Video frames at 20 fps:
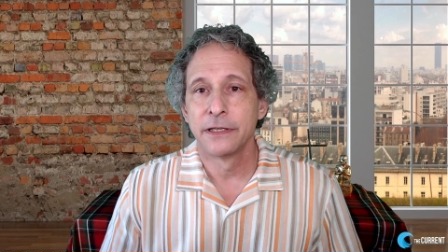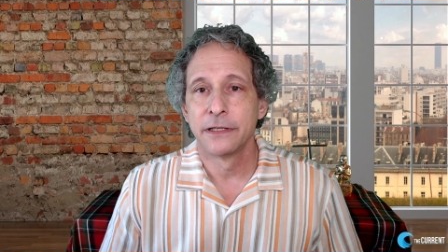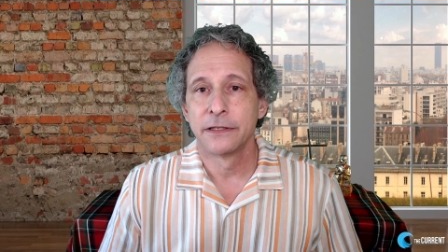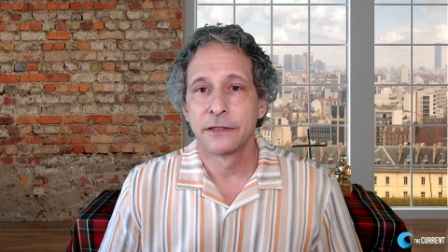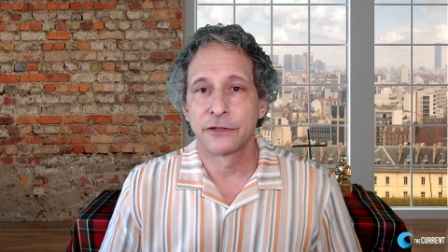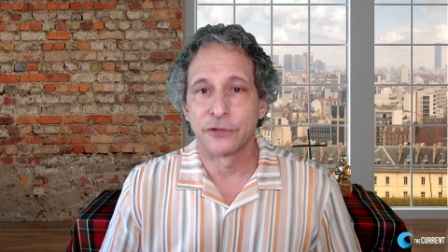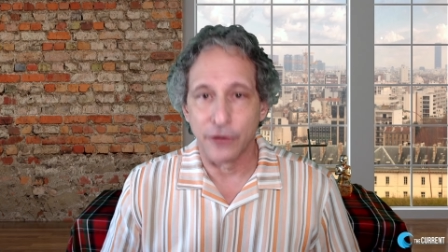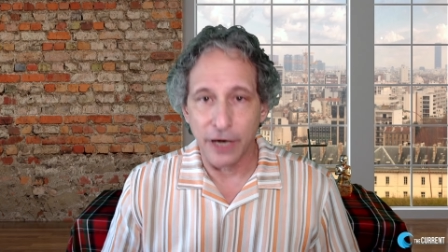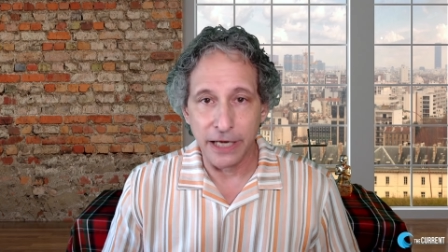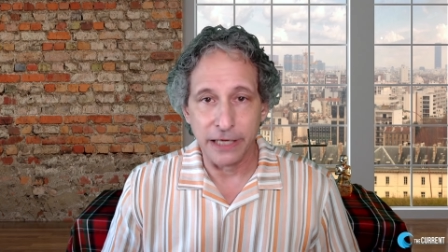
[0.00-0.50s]

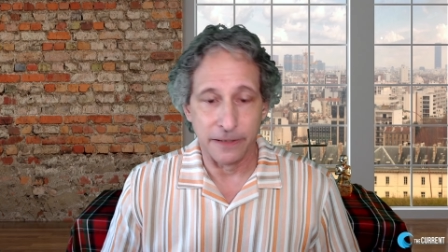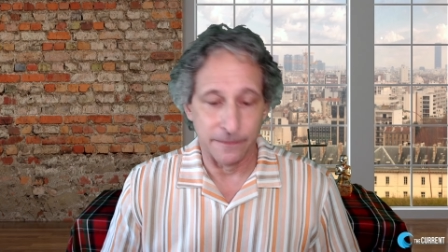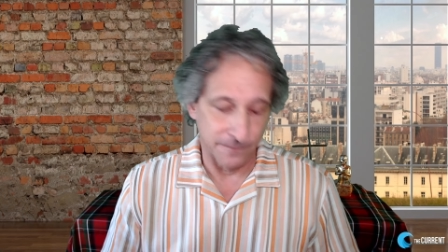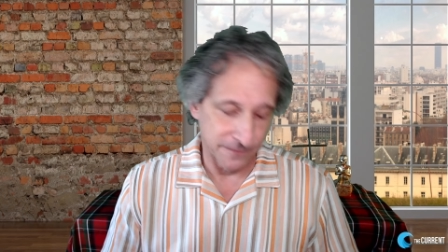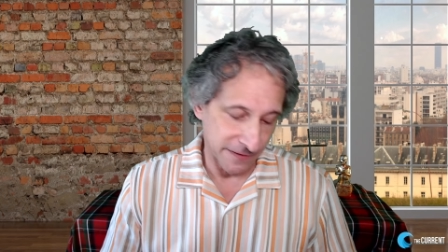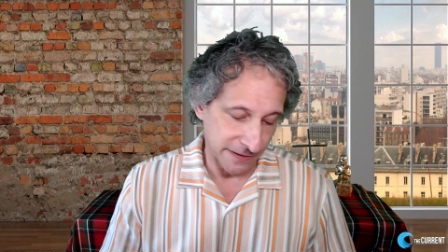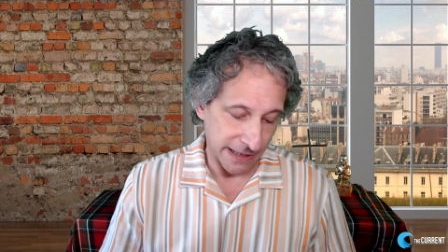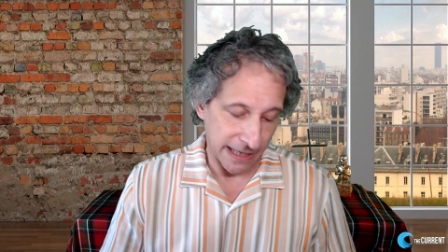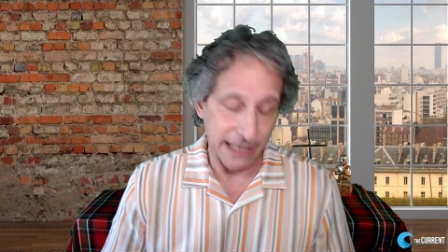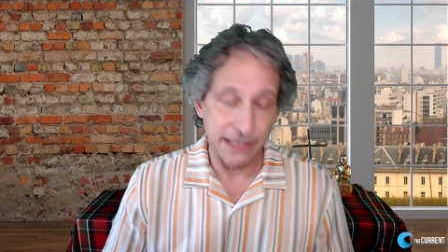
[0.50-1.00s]

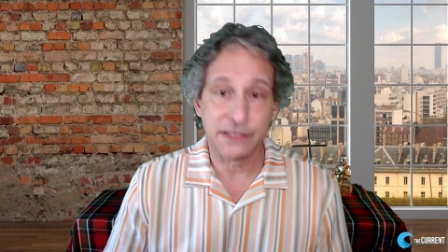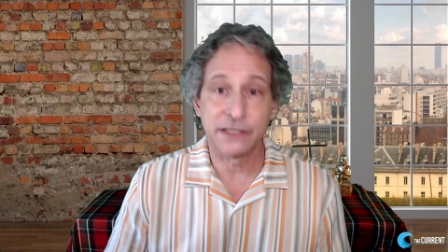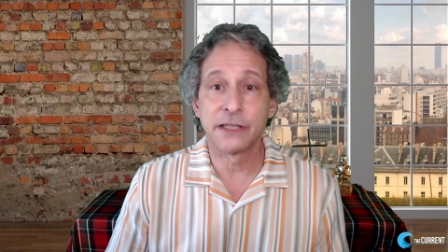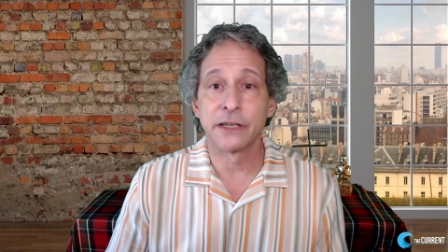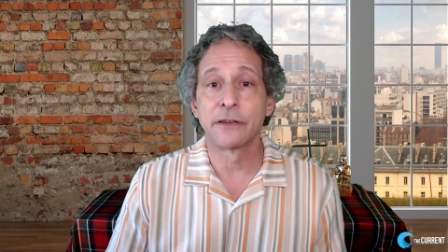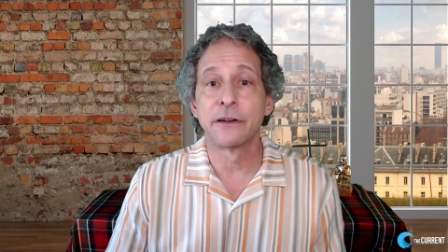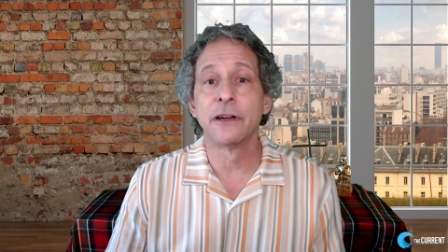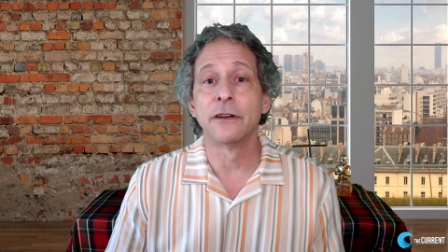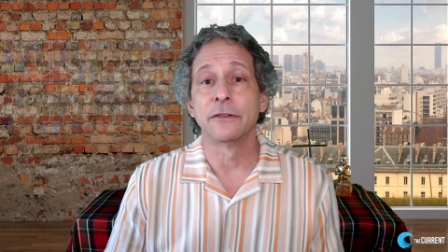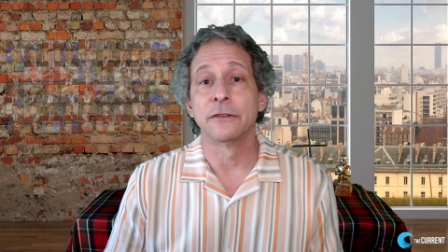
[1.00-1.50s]
triumphs as
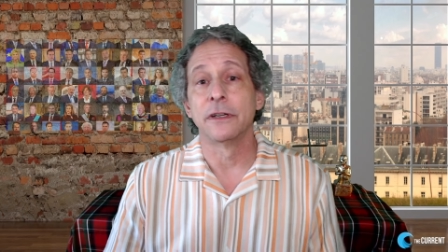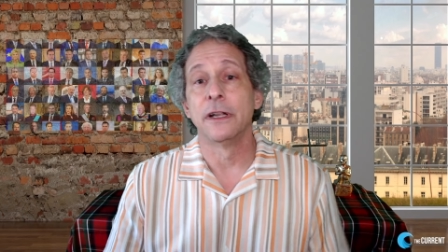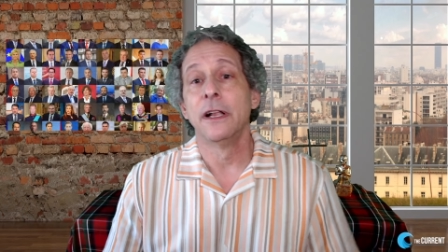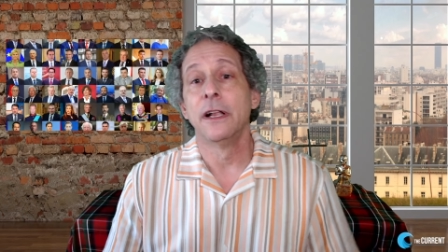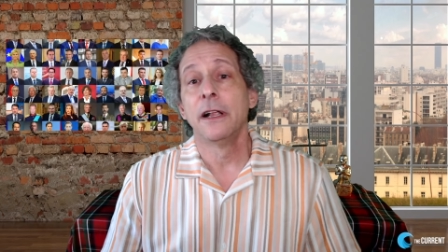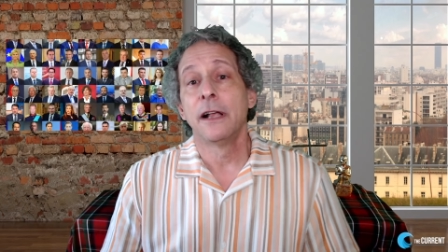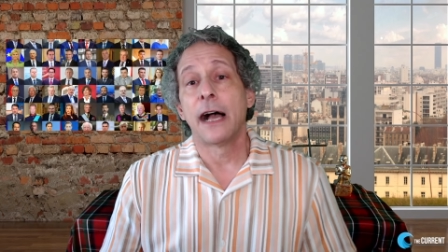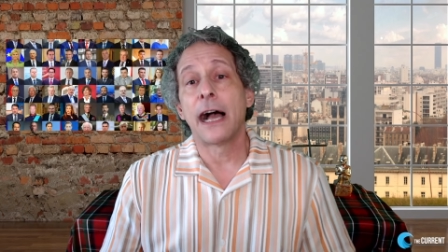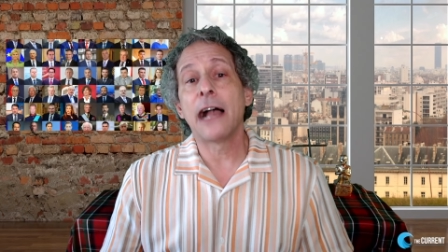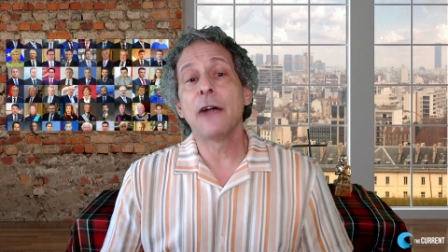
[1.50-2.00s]
their own.
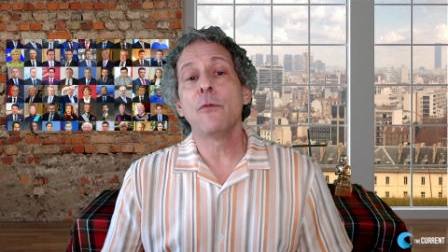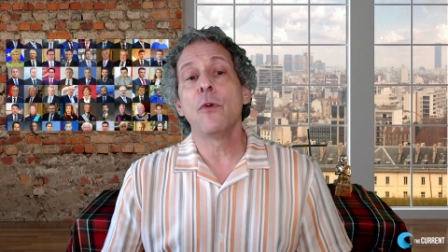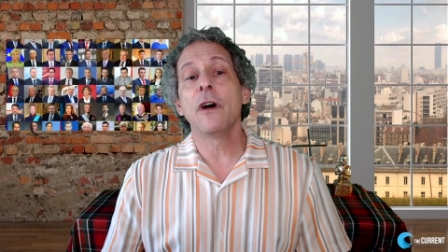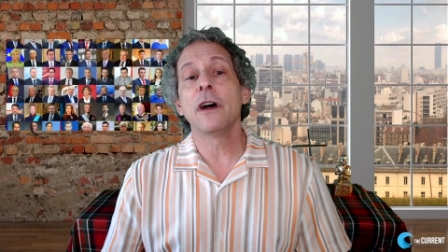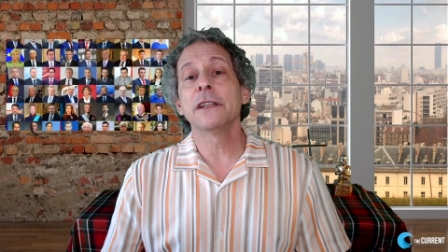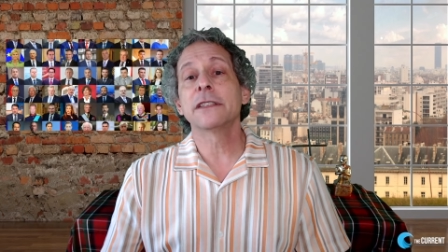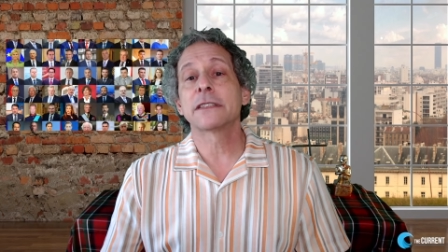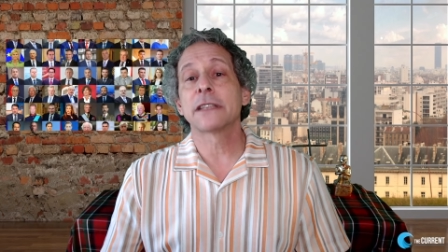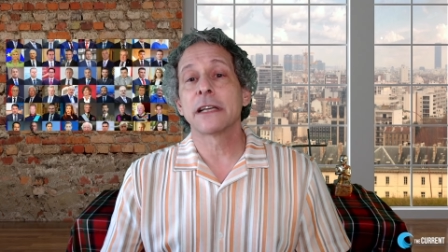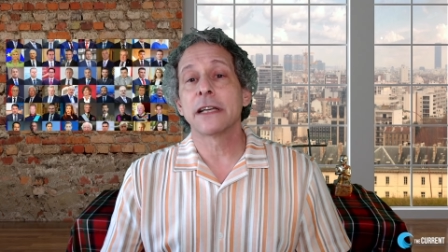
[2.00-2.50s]
I
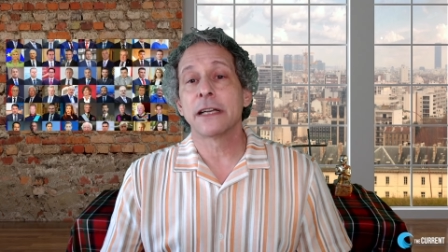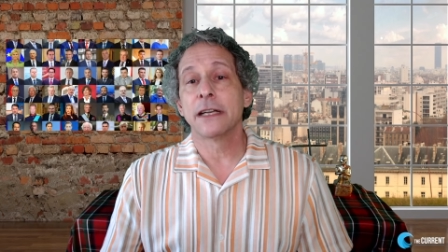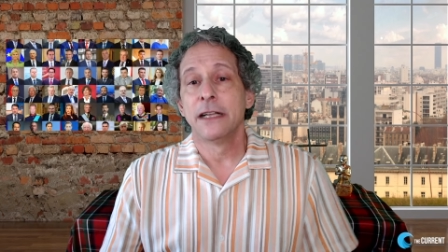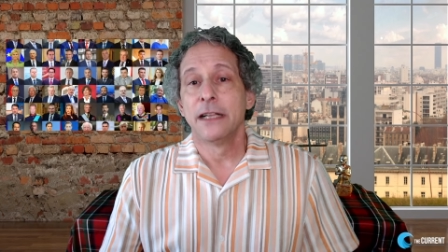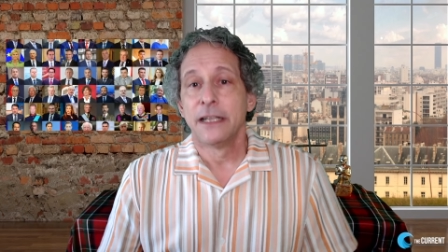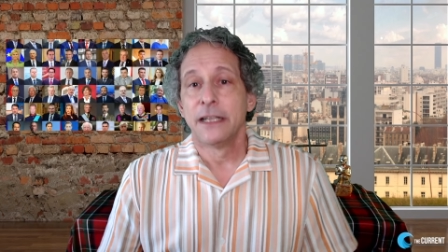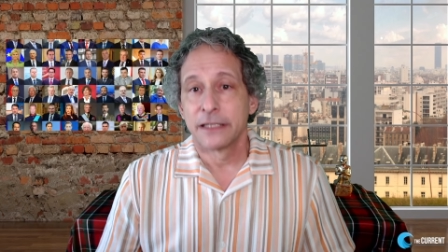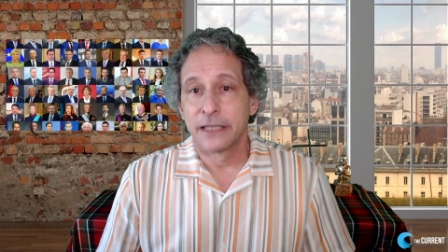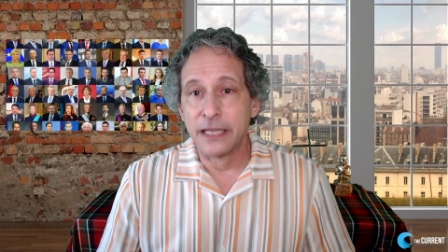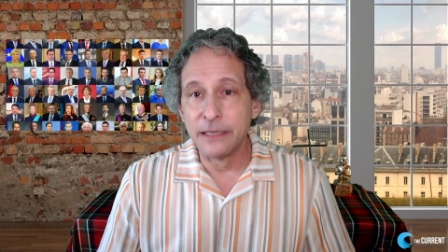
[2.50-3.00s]
want
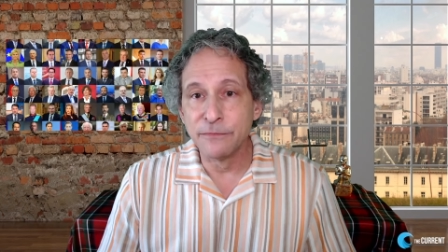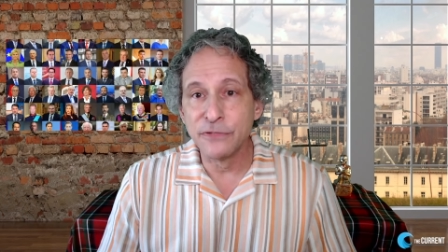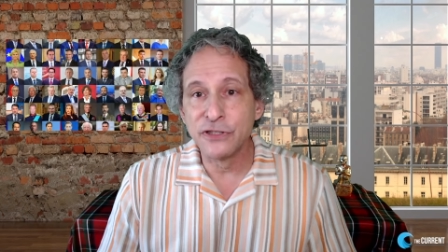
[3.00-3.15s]
Kim